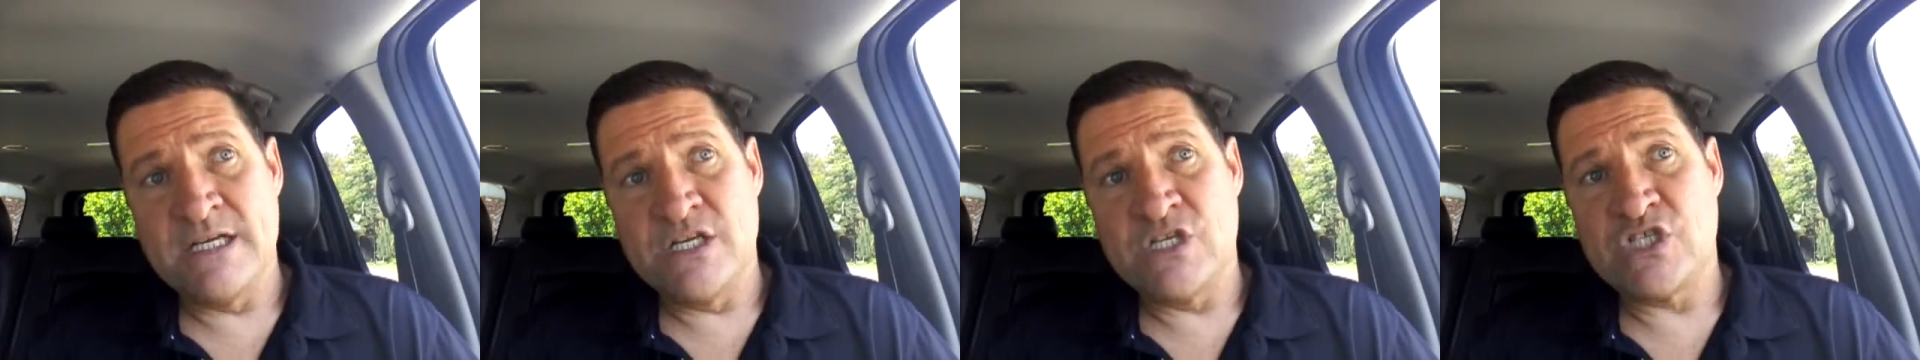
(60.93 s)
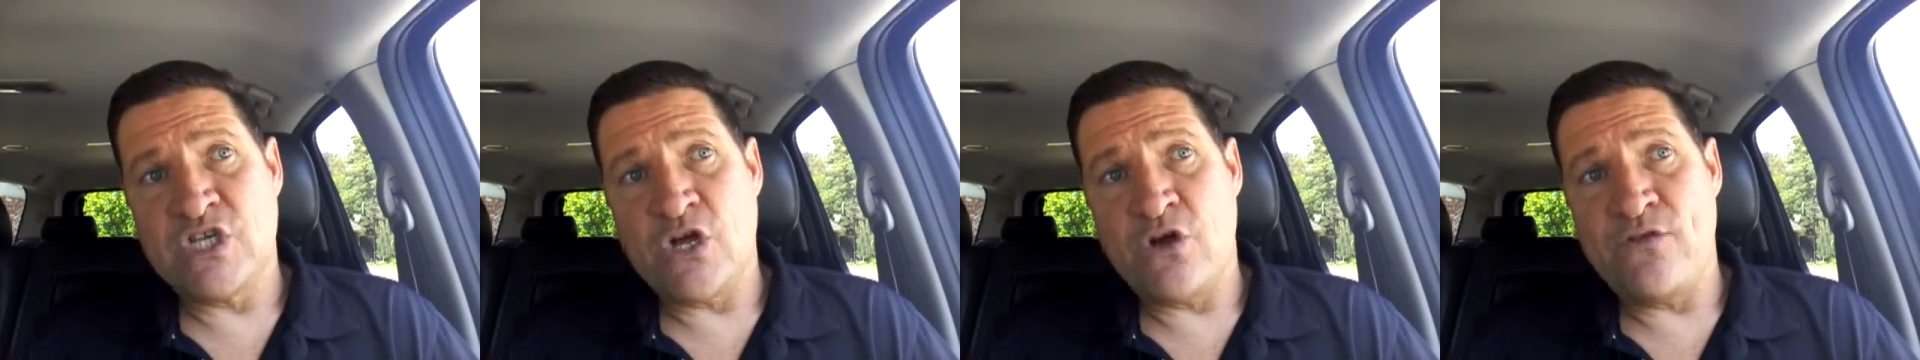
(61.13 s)

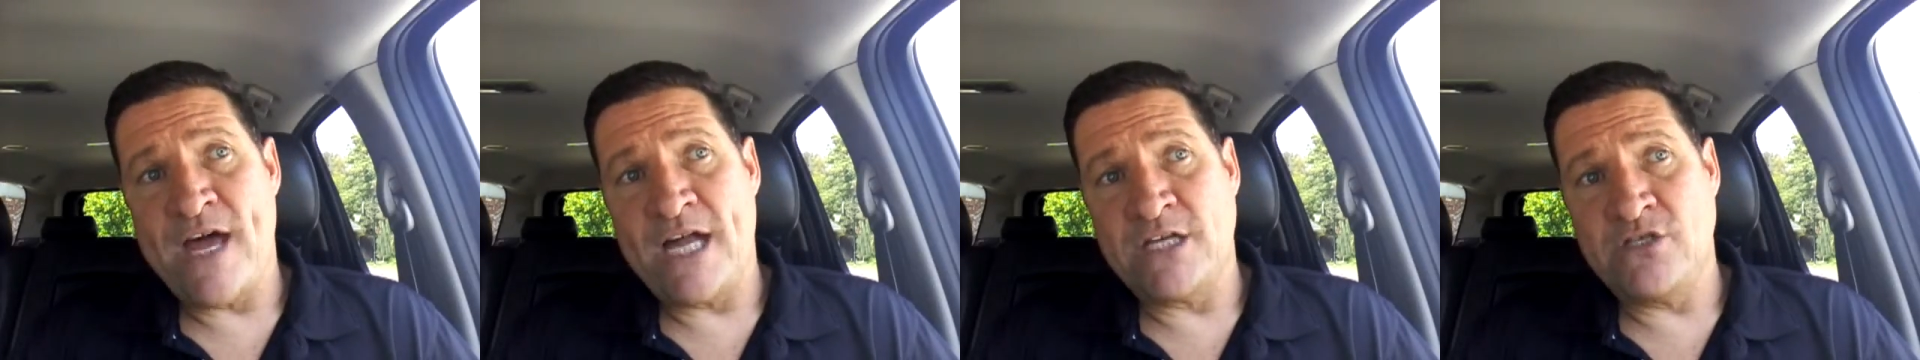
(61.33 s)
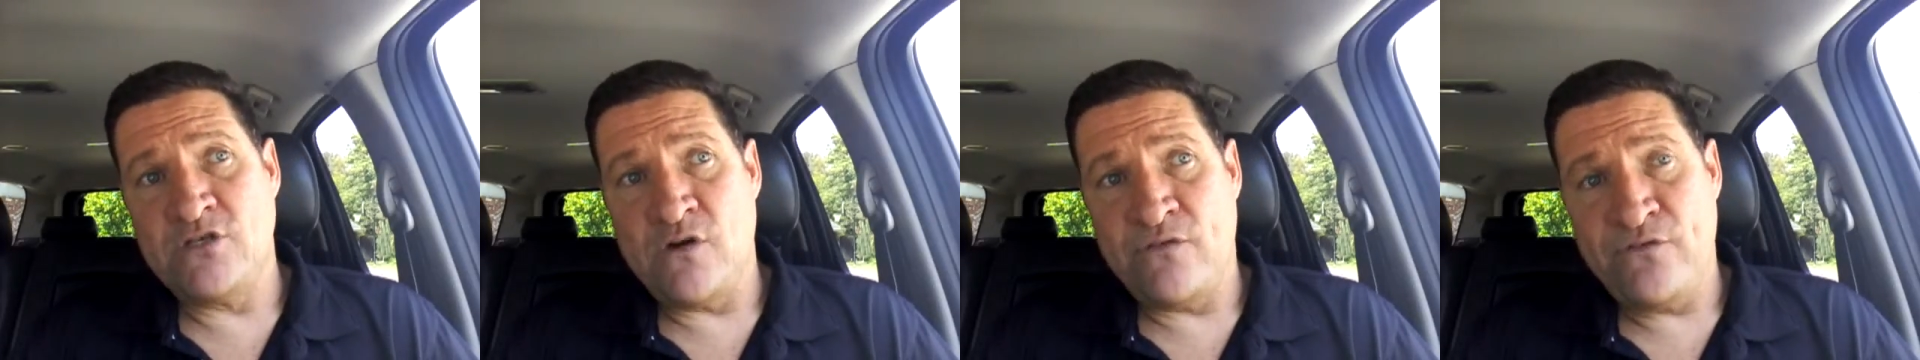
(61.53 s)
so
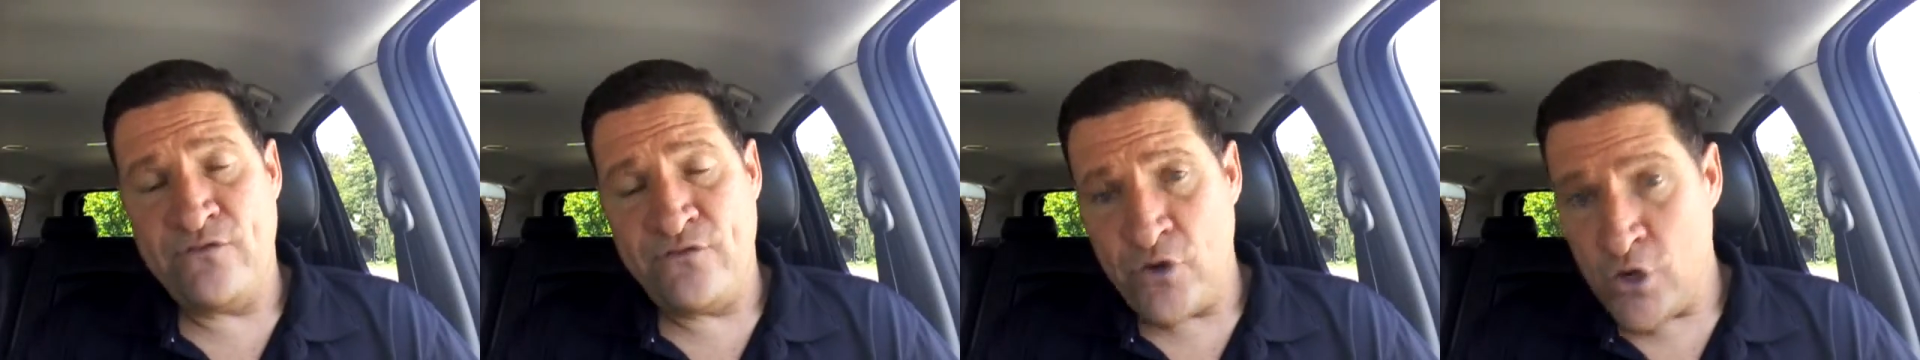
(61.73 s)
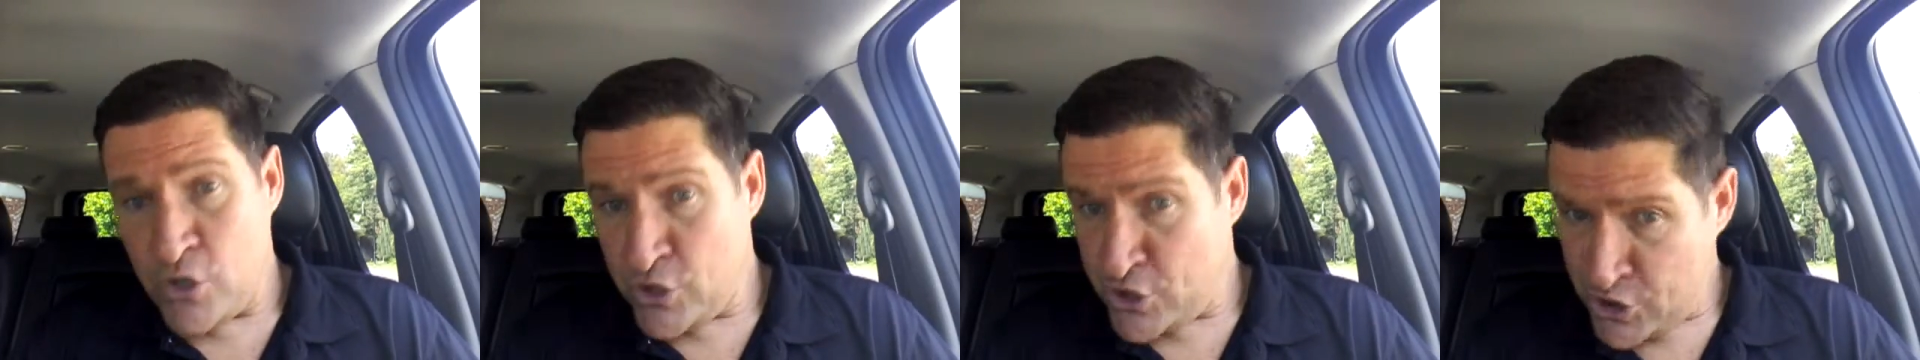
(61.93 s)
that your
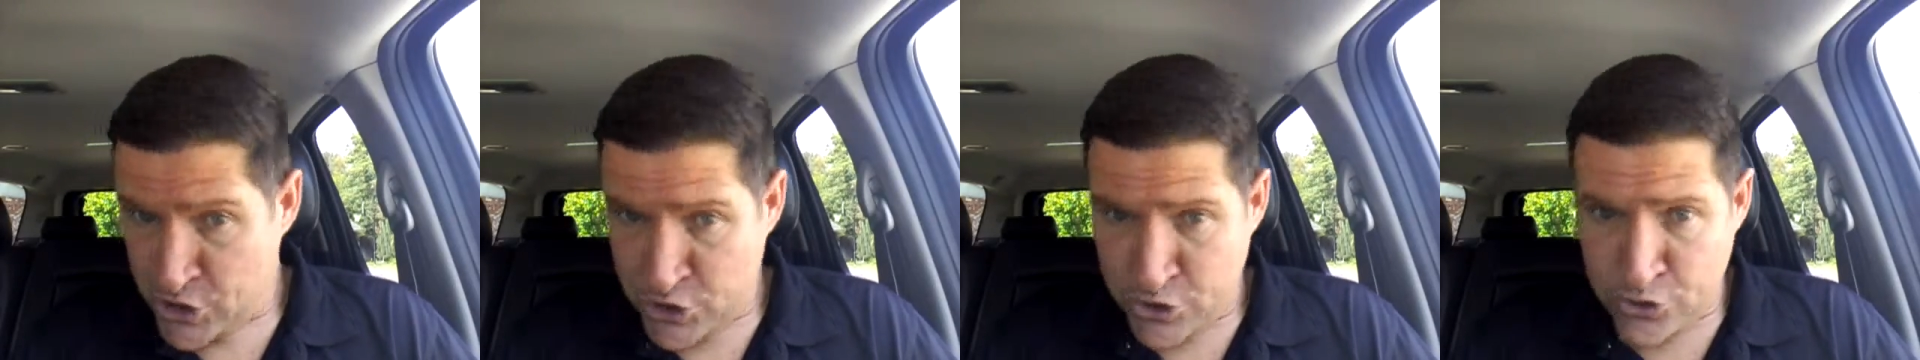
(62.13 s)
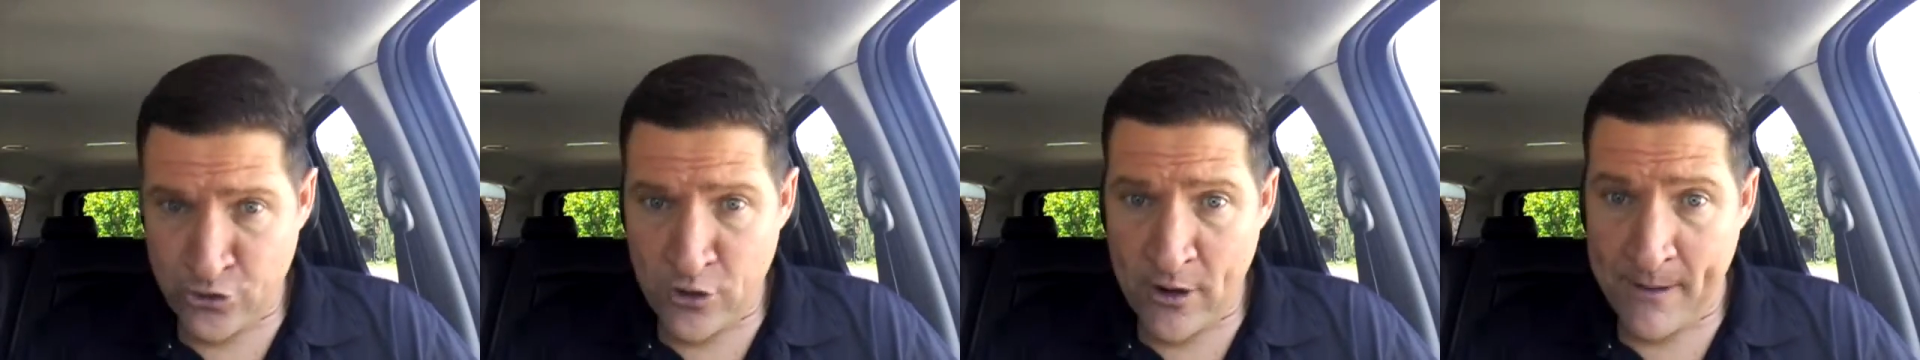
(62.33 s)

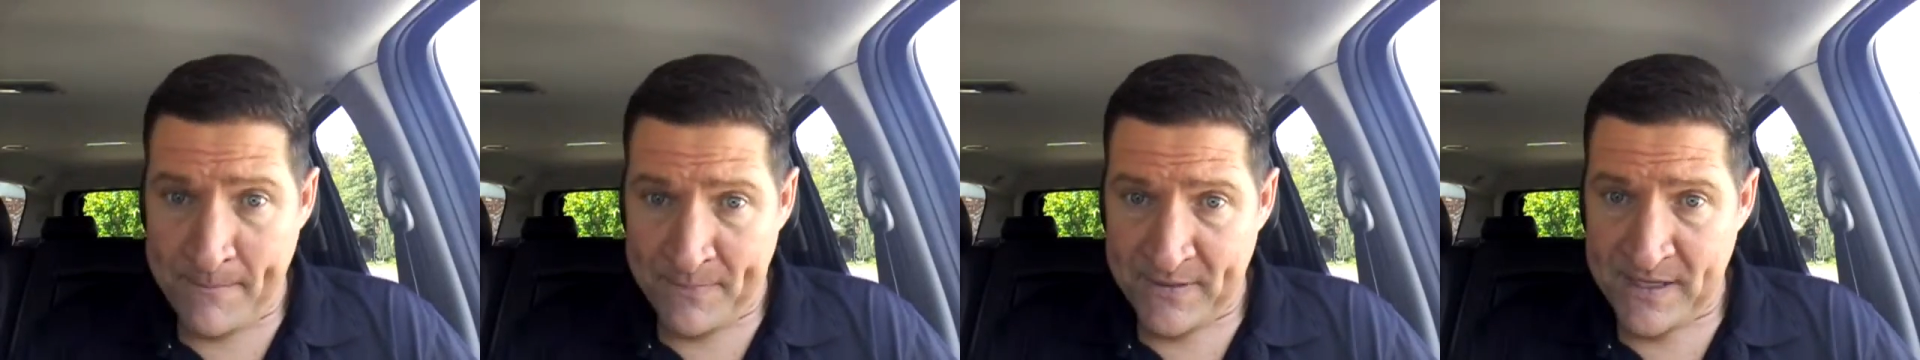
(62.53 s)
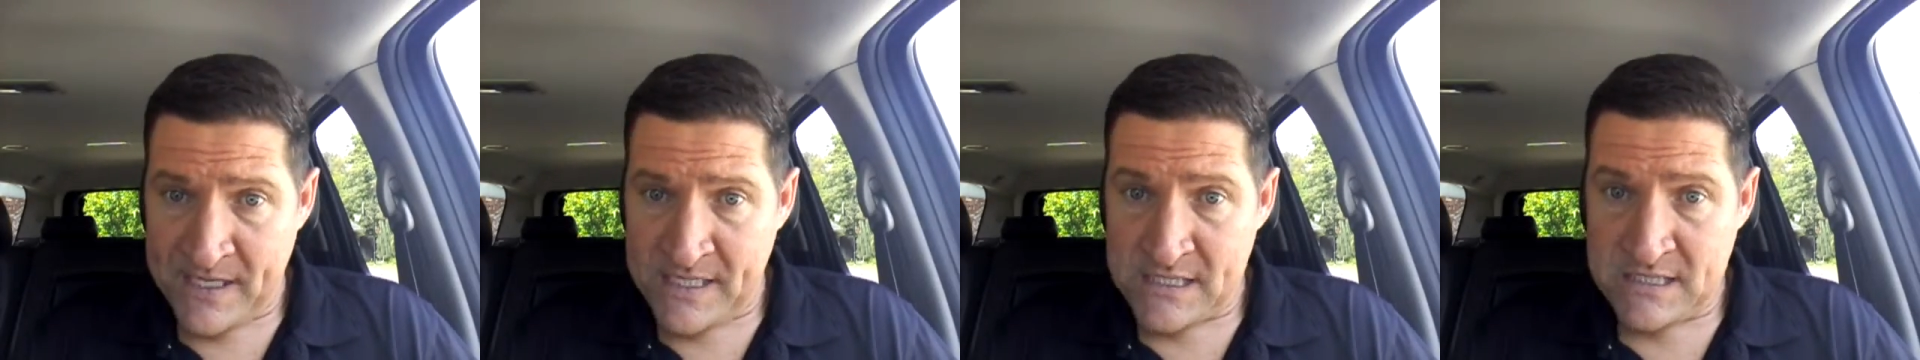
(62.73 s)
first
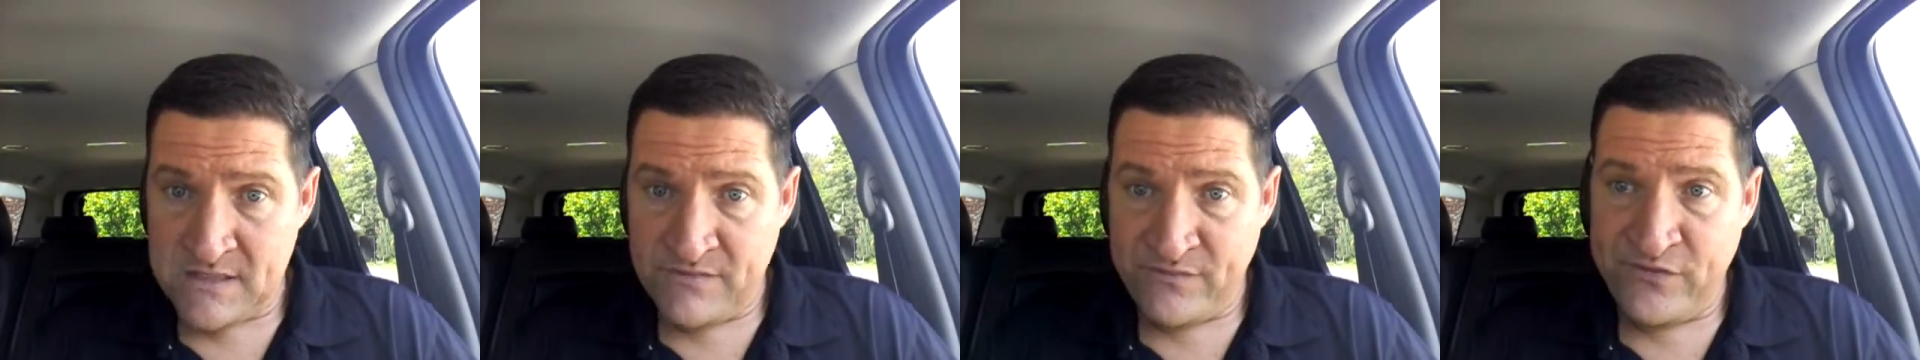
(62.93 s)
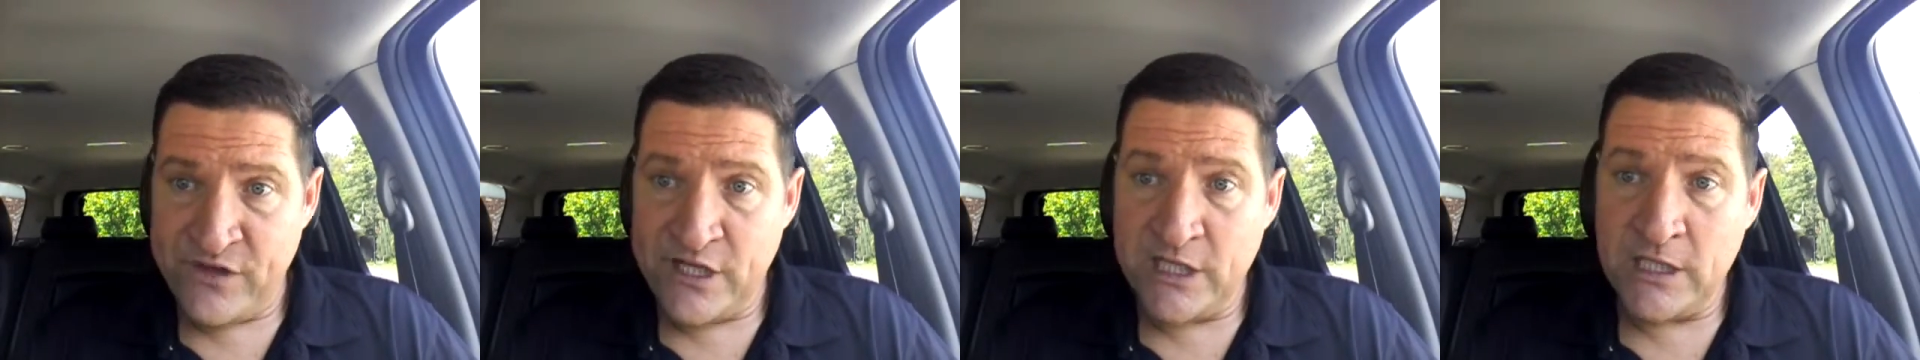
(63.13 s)
trip is
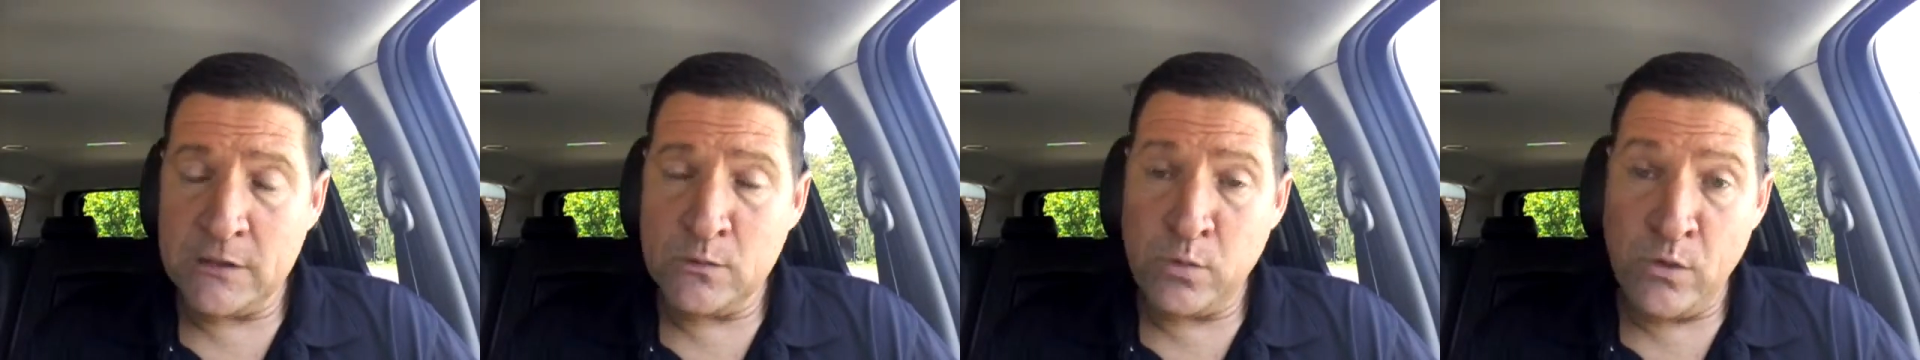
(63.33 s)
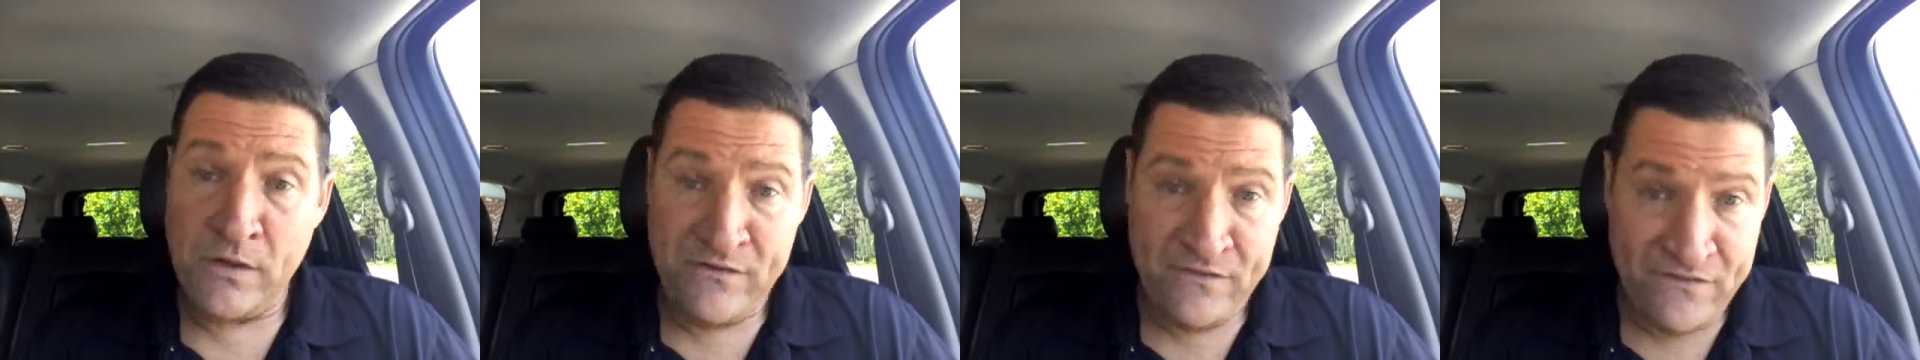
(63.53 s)

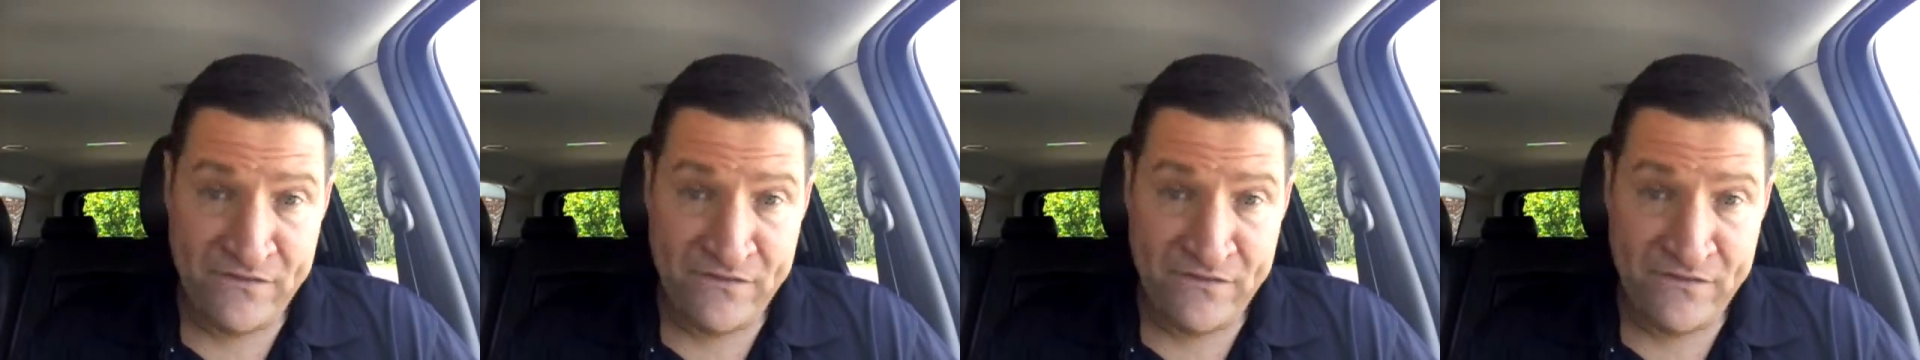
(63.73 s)
filled with